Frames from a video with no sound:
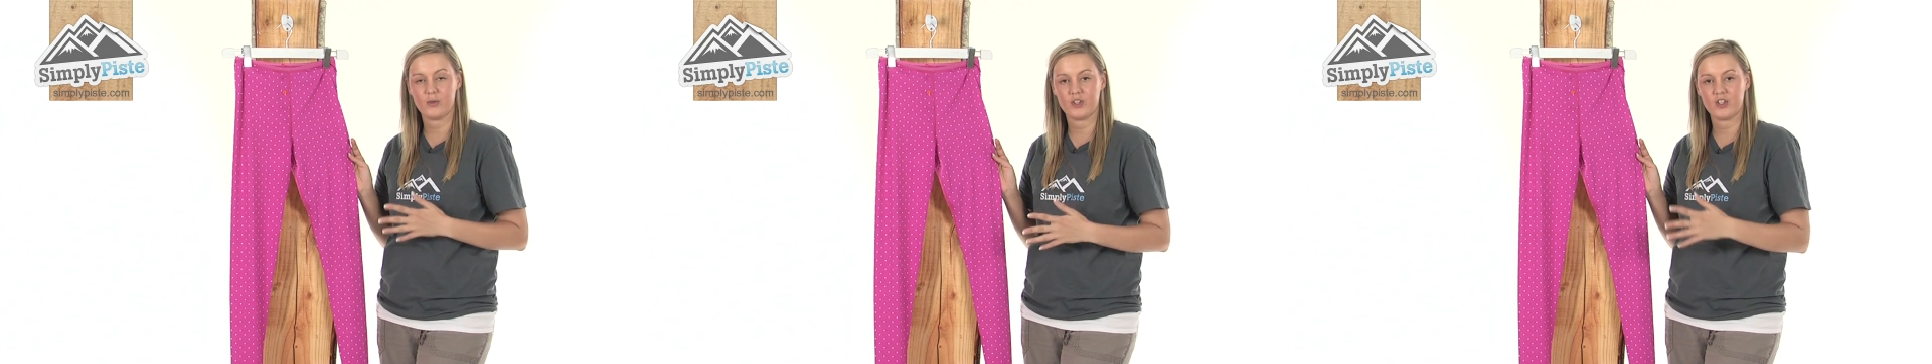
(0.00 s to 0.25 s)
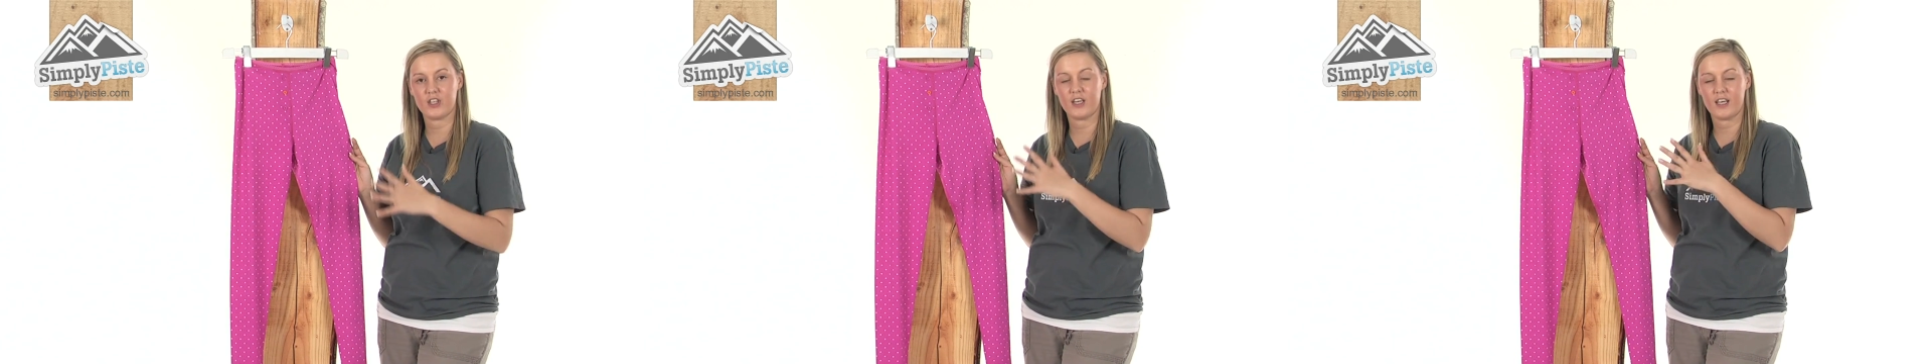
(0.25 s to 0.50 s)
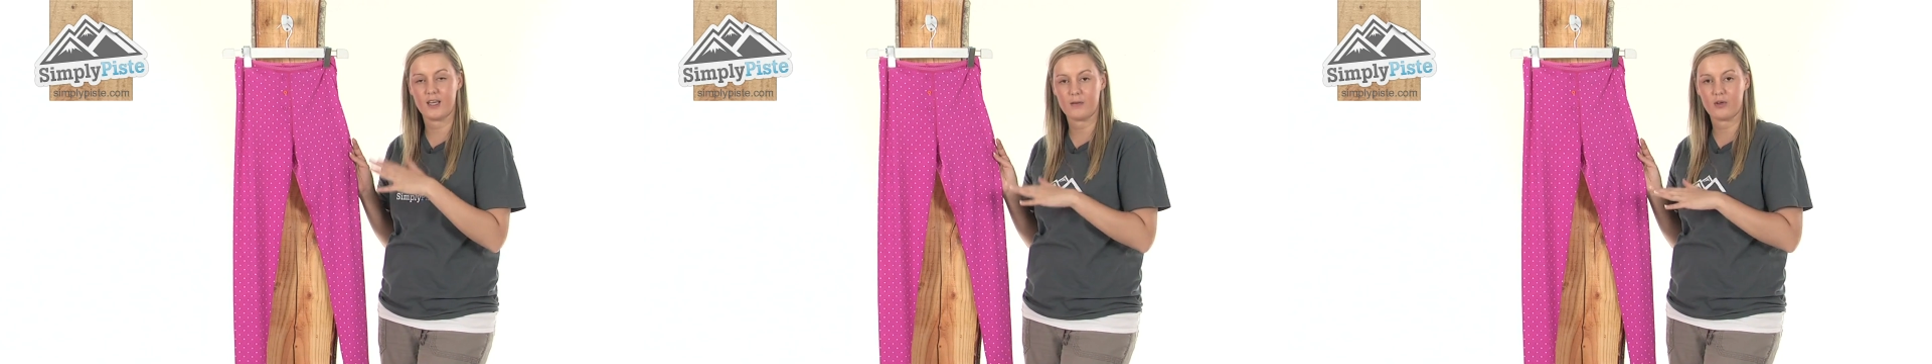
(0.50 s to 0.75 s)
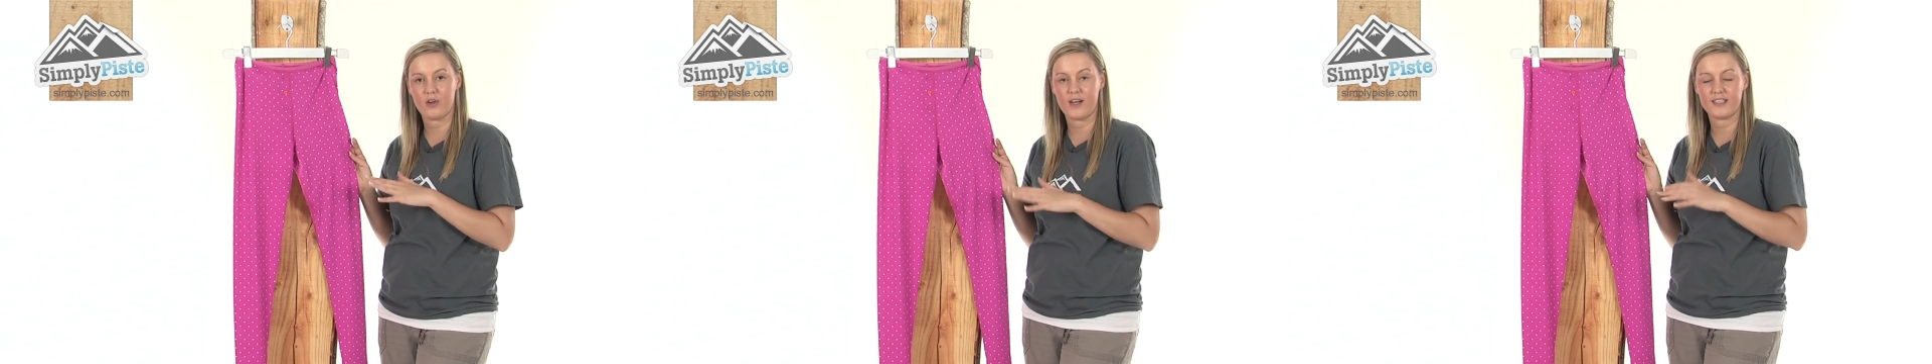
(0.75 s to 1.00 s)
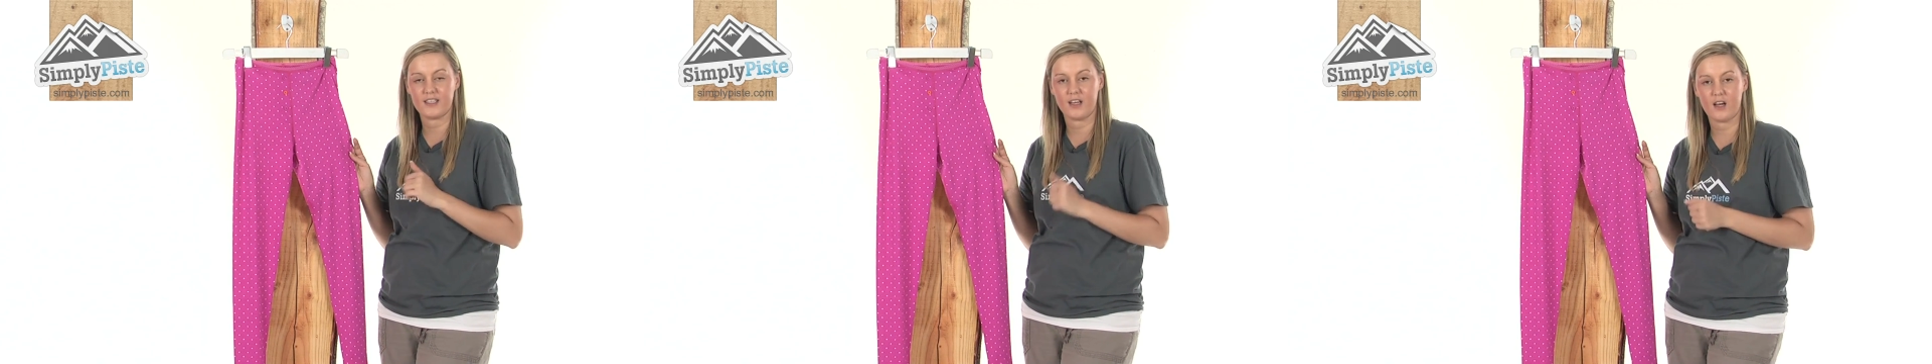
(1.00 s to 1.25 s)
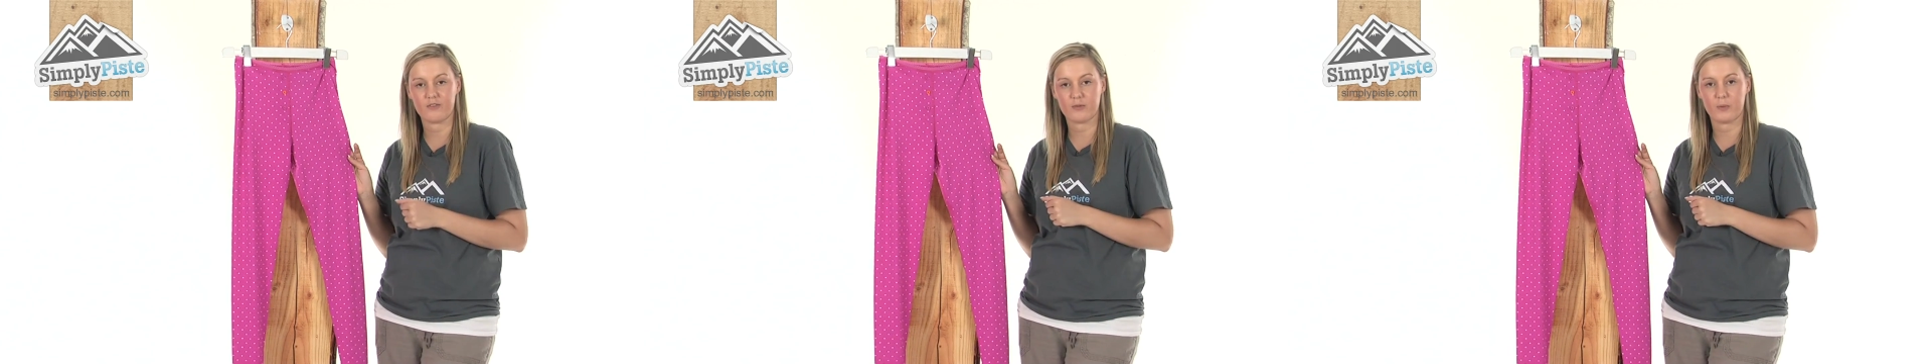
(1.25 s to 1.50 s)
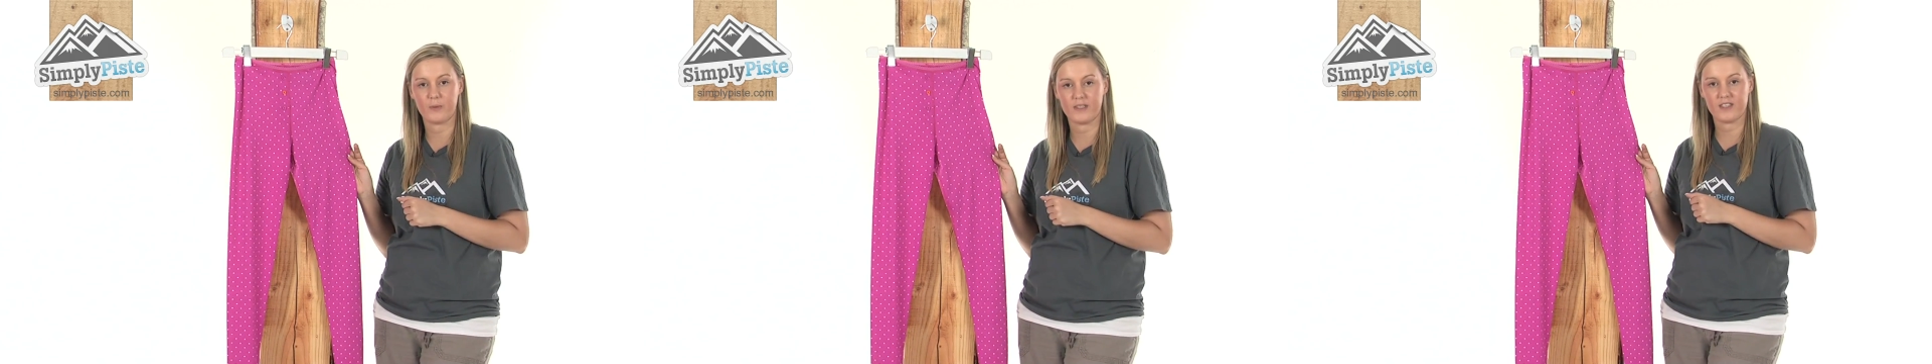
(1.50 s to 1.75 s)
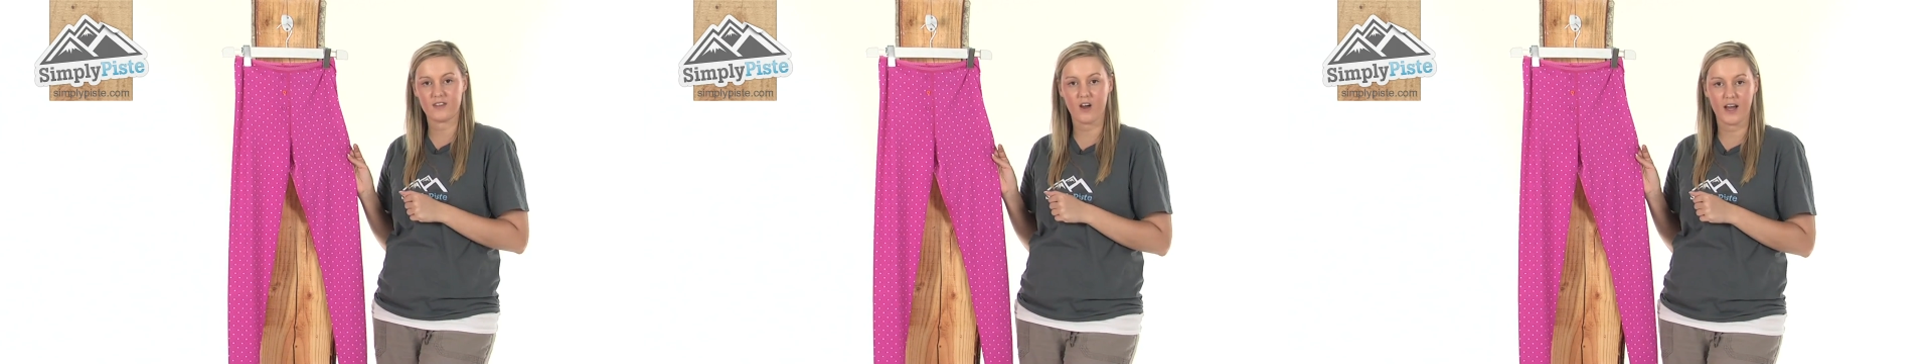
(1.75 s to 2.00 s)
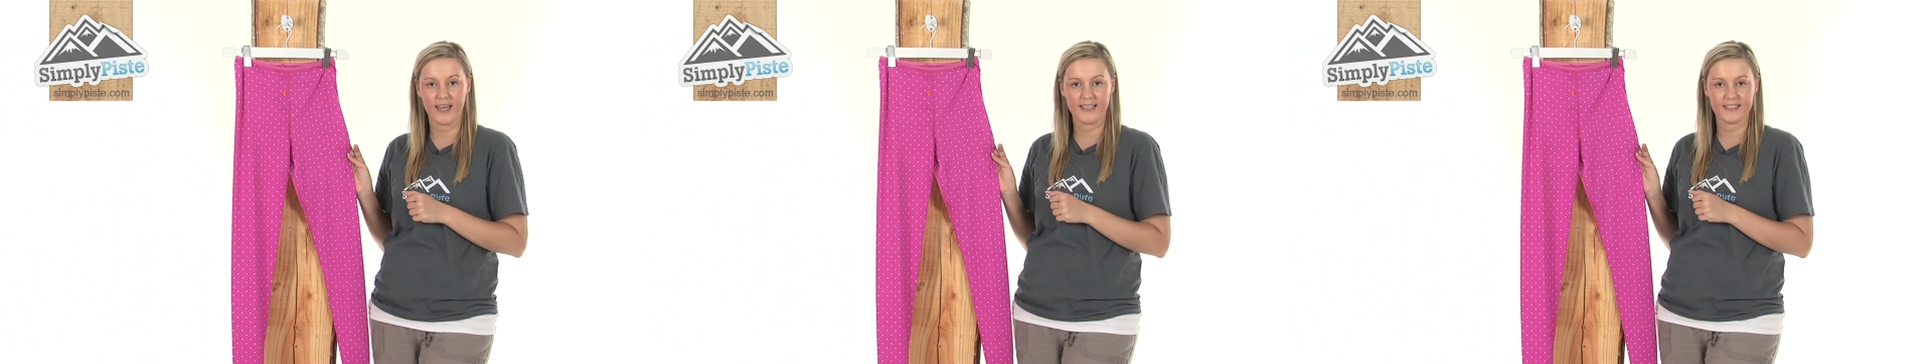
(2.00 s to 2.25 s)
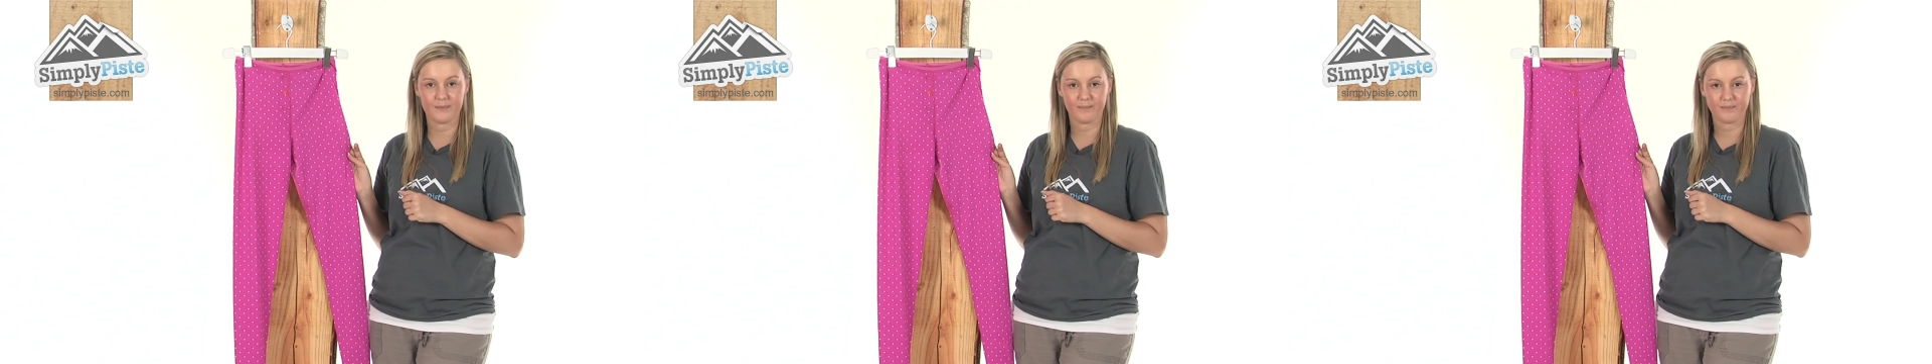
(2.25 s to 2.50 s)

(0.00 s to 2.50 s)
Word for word: It's just going to keep you nice and comfortable inside.